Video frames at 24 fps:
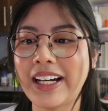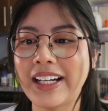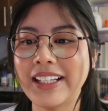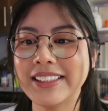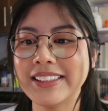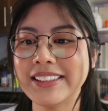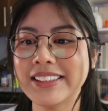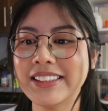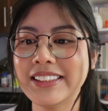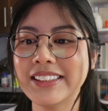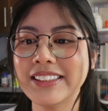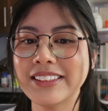I
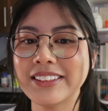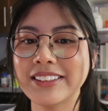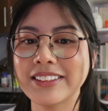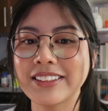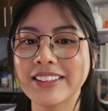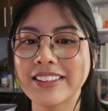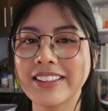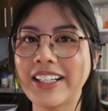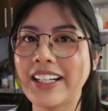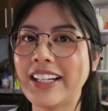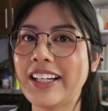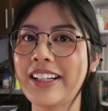
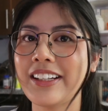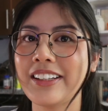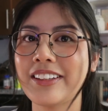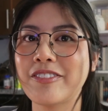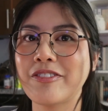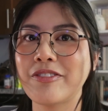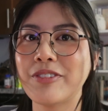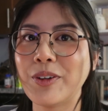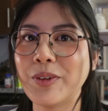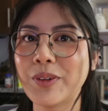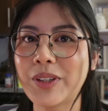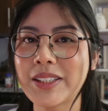didn't like
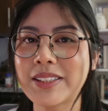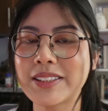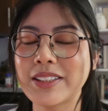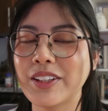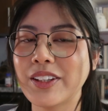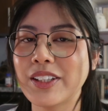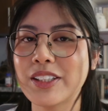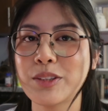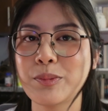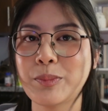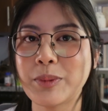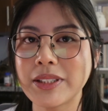focus on
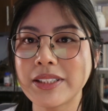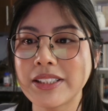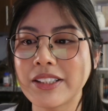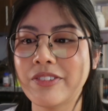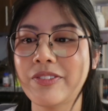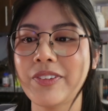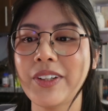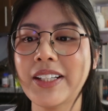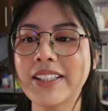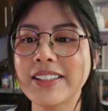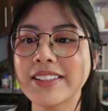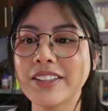the
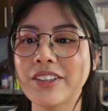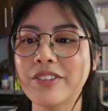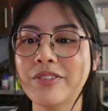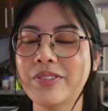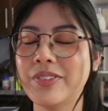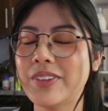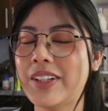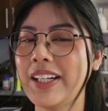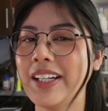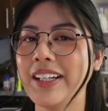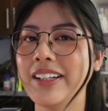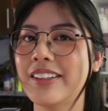specifics of
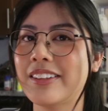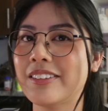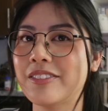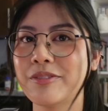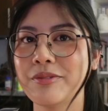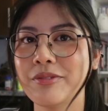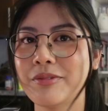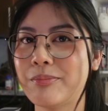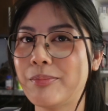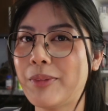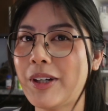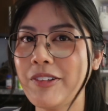like
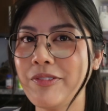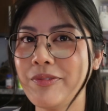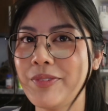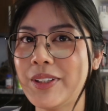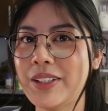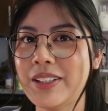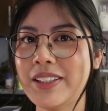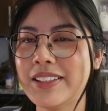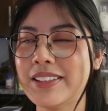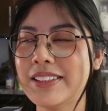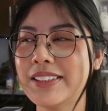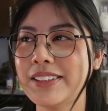my
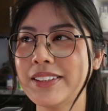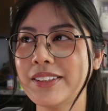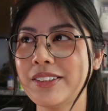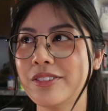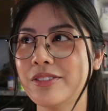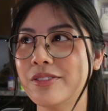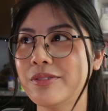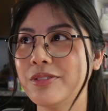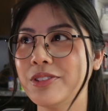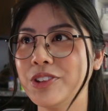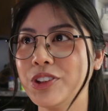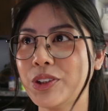fitness
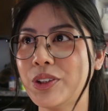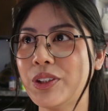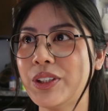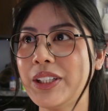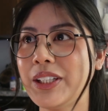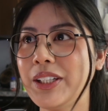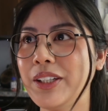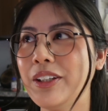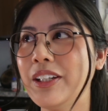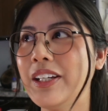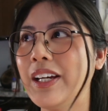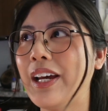
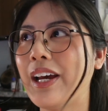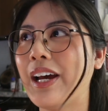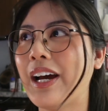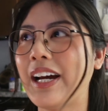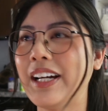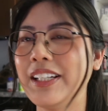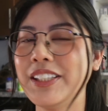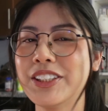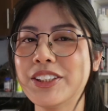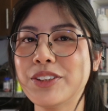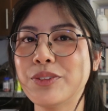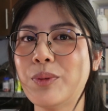journey.
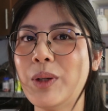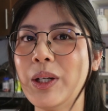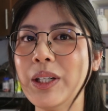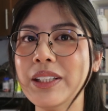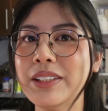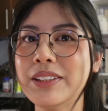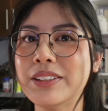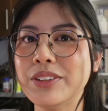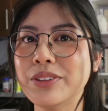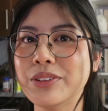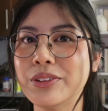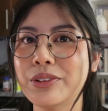I just
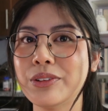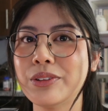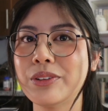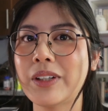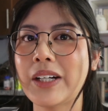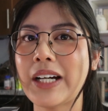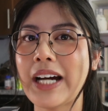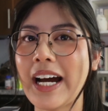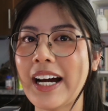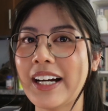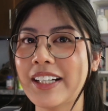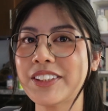wanted to
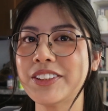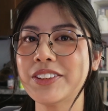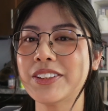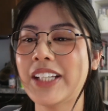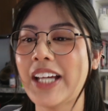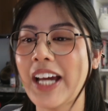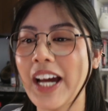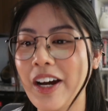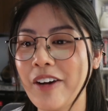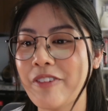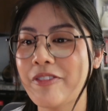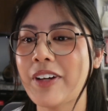actually
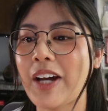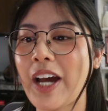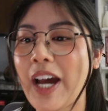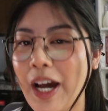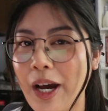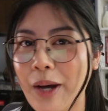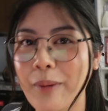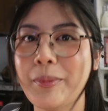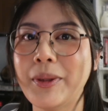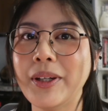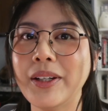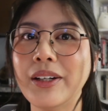have a
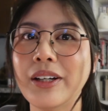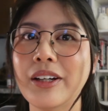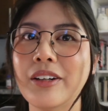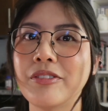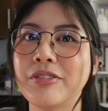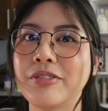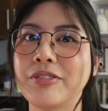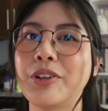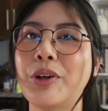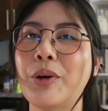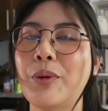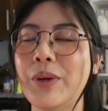habit
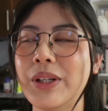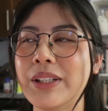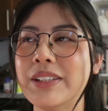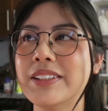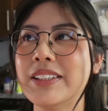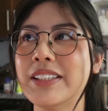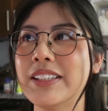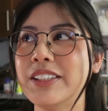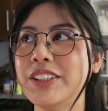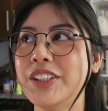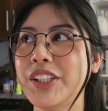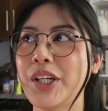of going
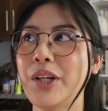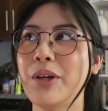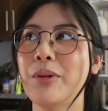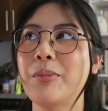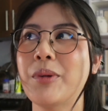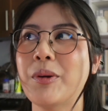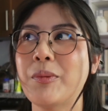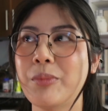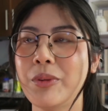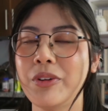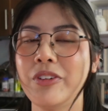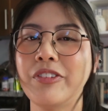to the gym
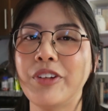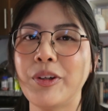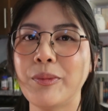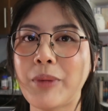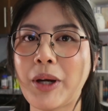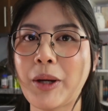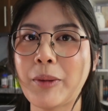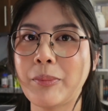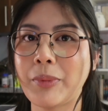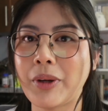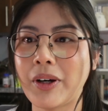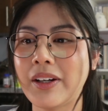and moving
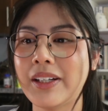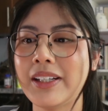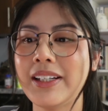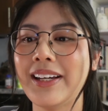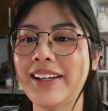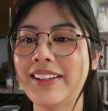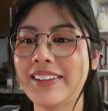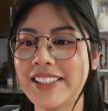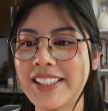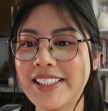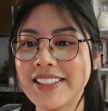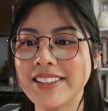my body
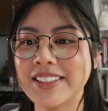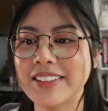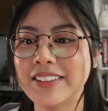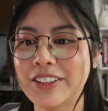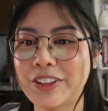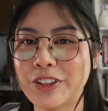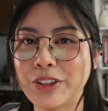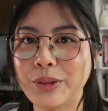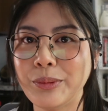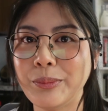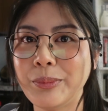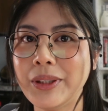at least a
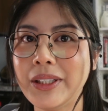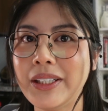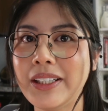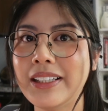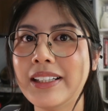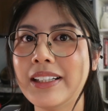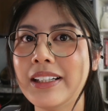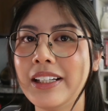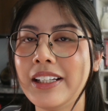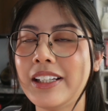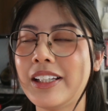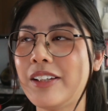little bit,
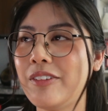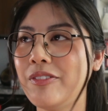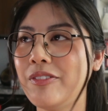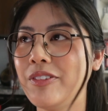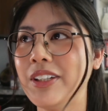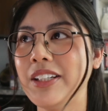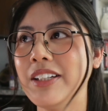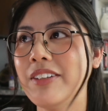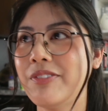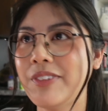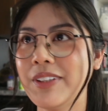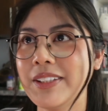even
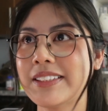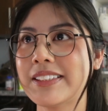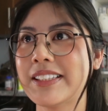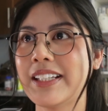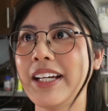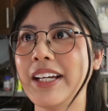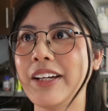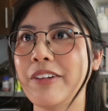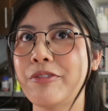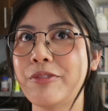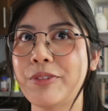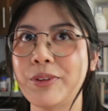if it's
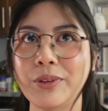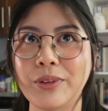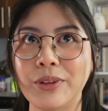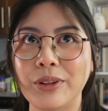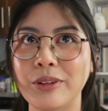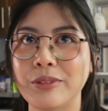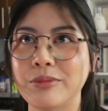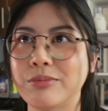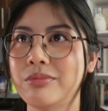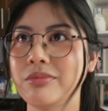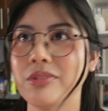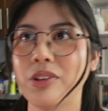like
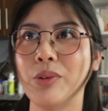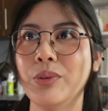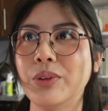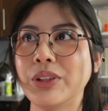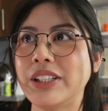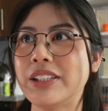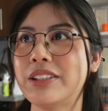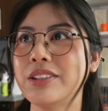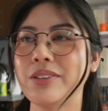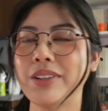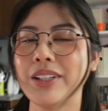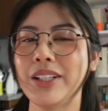for only
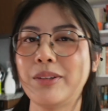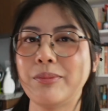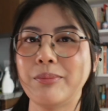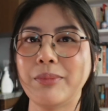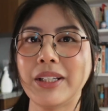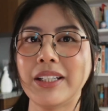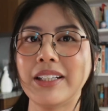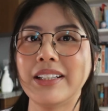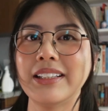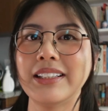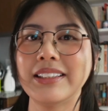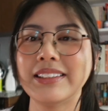20
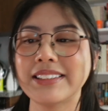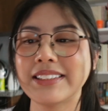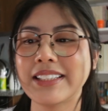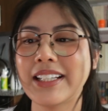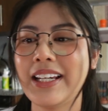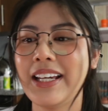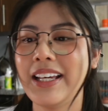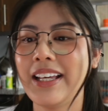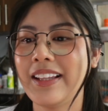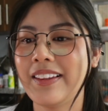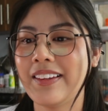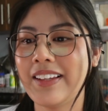minutes,
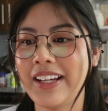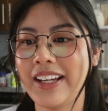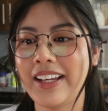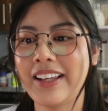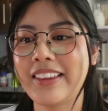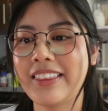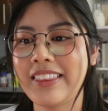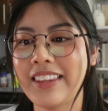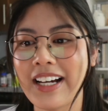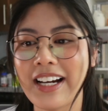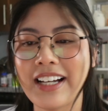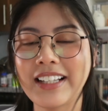
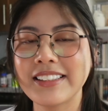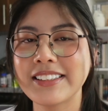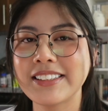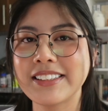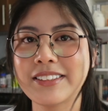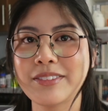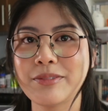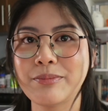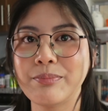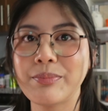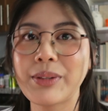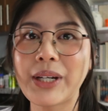like that's
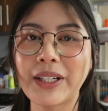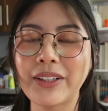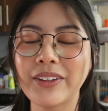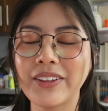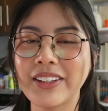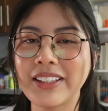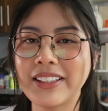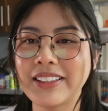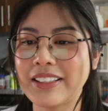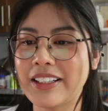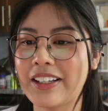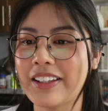better
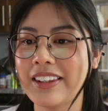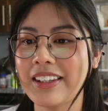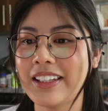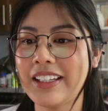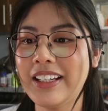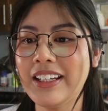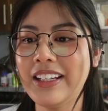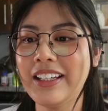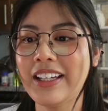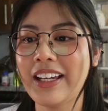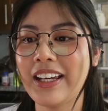than nothing.